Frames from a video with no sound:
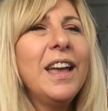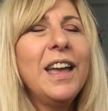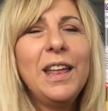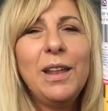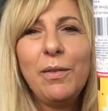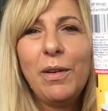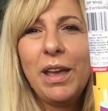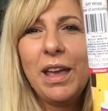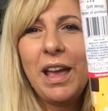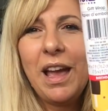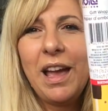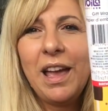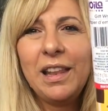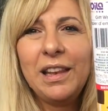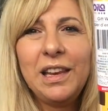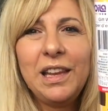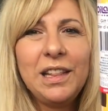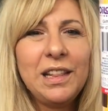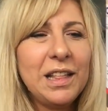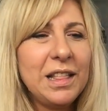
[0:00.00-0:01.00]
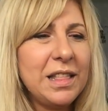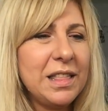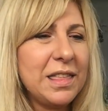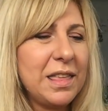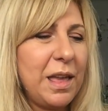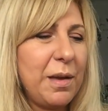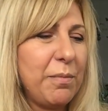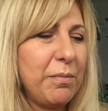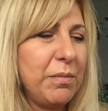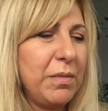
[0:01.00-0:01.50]
anyway, I needed
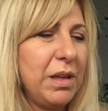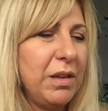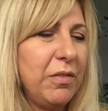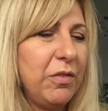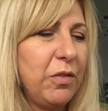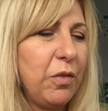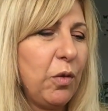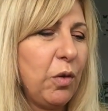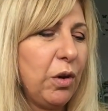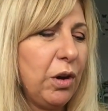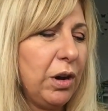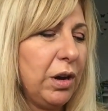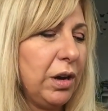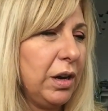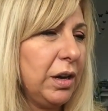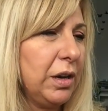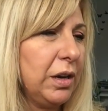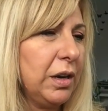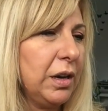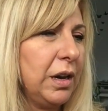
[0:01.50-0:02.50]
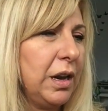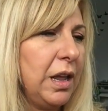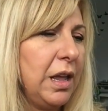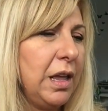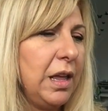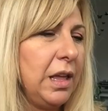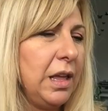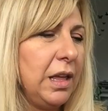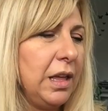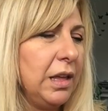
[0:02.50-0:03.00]
some for
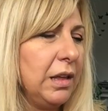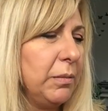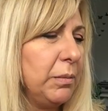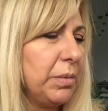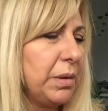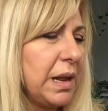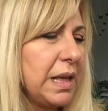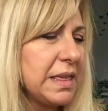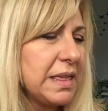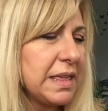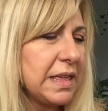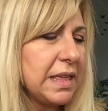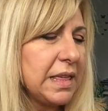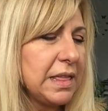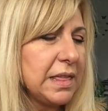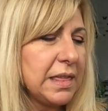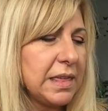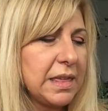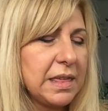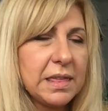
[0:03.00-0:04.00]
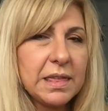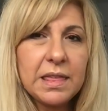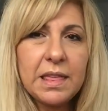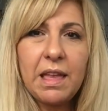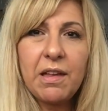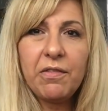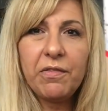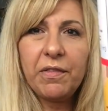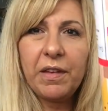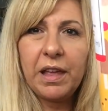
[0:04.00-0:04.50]
presents and
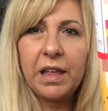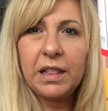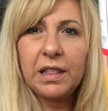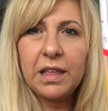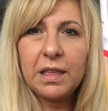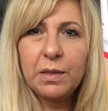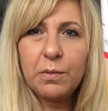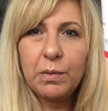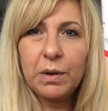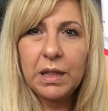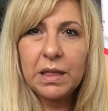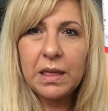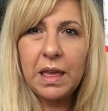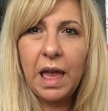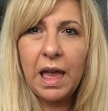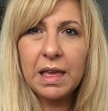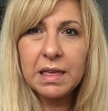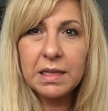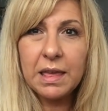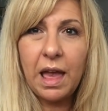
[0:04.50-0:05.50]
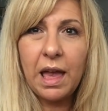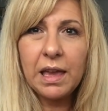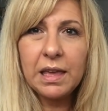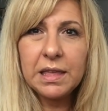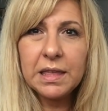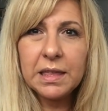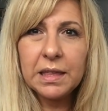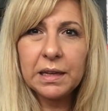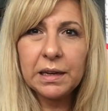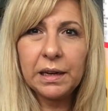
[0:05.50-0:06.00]
stuff, and this one is, has
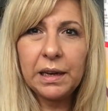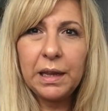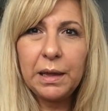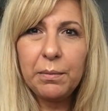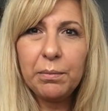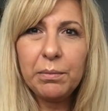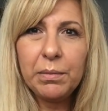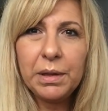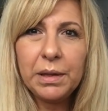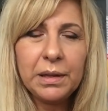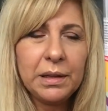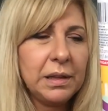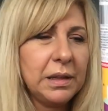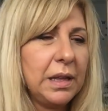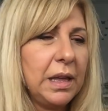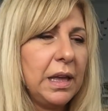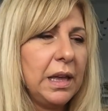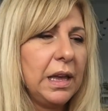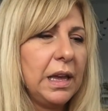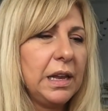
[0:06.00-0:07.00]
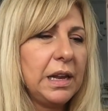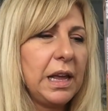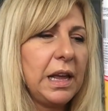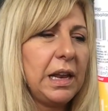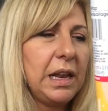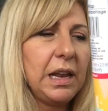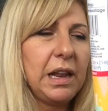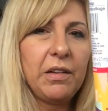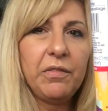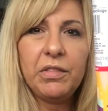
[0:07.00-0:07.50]
ice cream and I
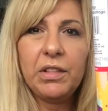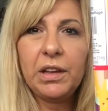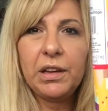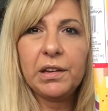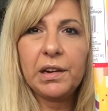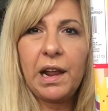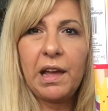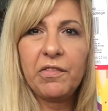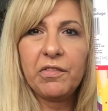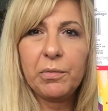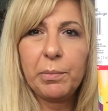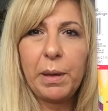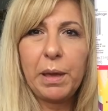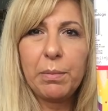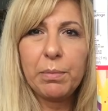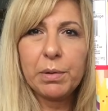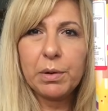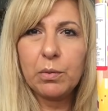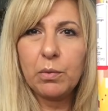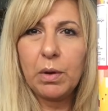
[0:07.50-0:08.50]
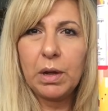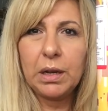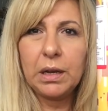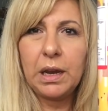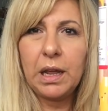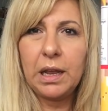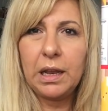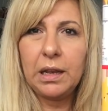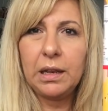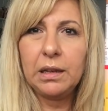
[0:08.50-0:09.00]
love the craft paper one
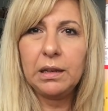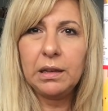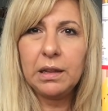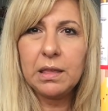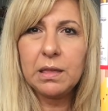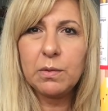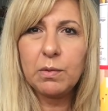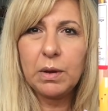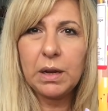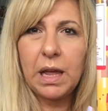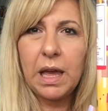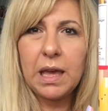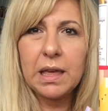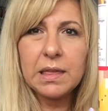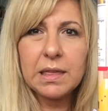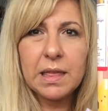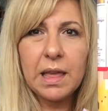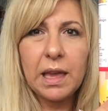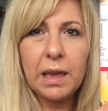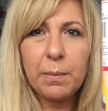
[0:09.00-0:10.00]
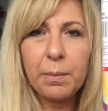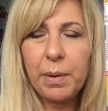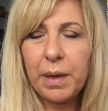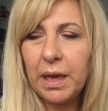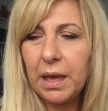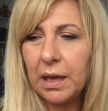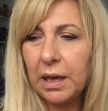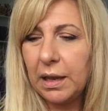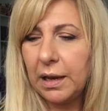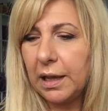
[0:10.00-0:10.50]
and this one has like
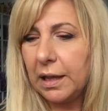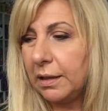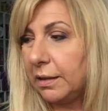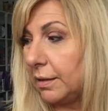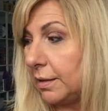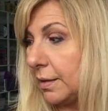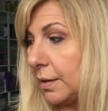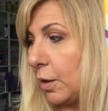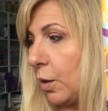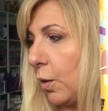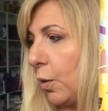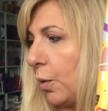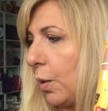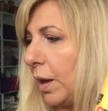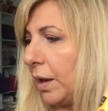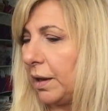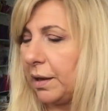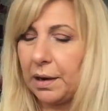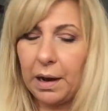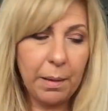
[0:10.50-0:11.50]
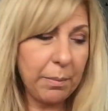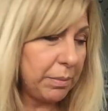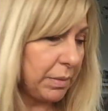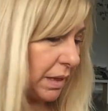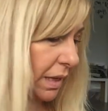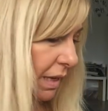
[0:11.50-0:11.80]
pink in it so I grabbed